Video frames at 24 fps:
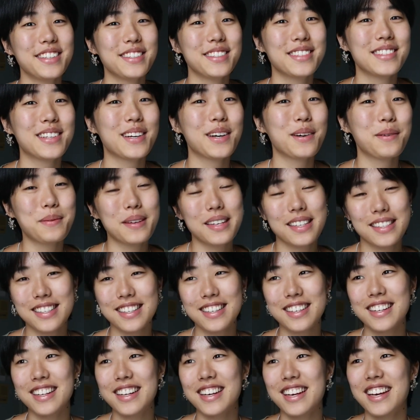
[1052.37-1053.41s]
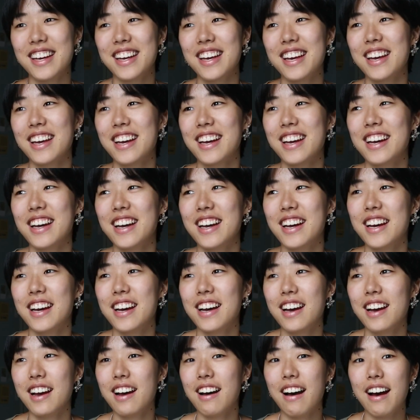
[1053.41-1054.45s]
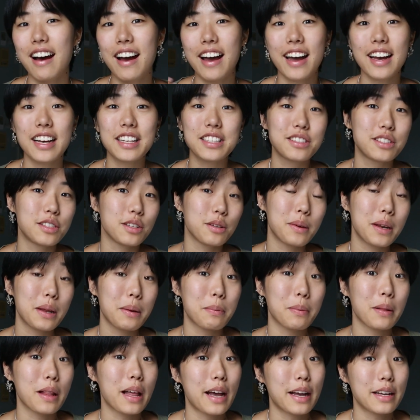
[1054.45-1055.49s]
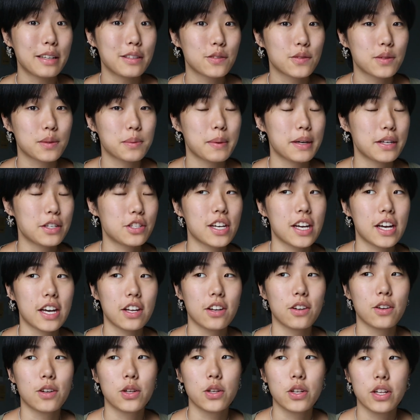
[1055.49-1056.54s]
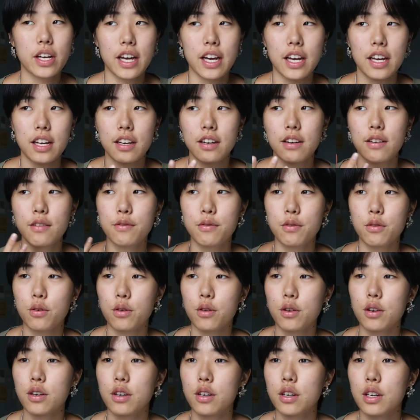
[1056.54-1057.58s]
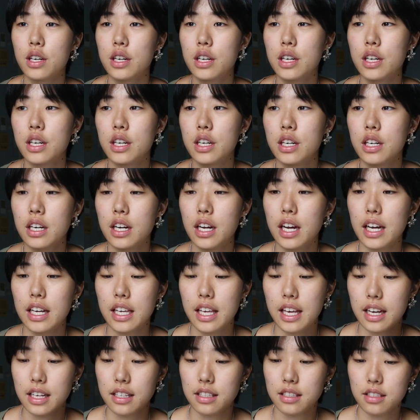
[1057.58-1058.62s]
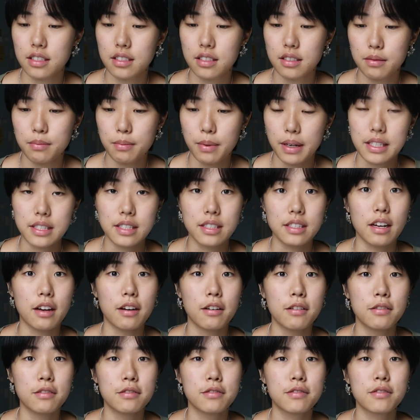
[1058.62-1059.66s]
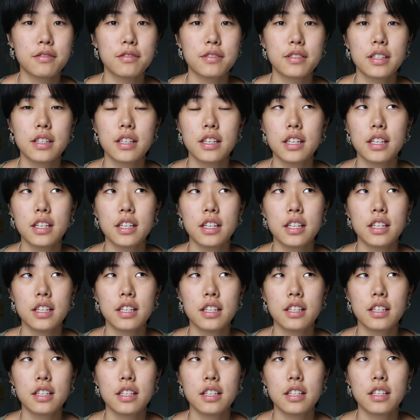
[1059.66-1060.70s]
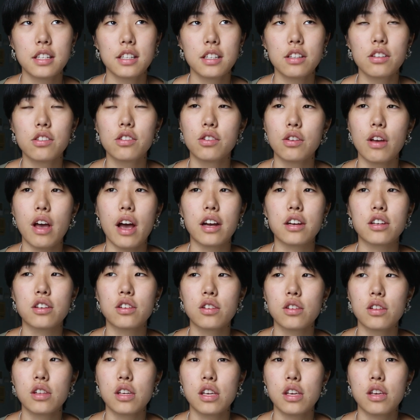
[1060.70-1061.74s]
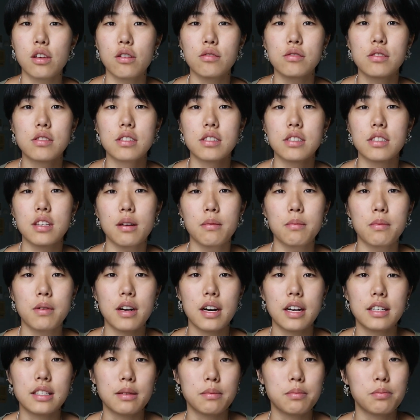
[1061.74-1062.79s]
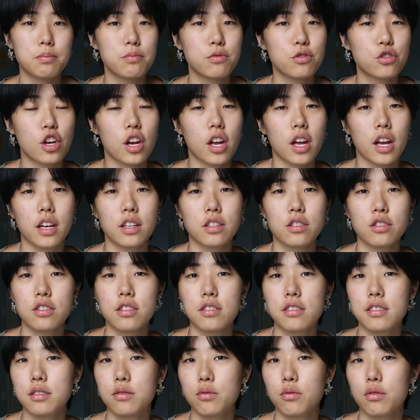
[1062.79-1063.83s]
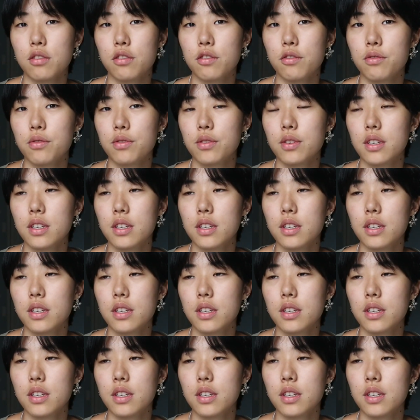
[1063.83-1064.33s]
So basically, I had so many plans for my channel and for, I guess, myself, to actually use the summer as a chance to sort of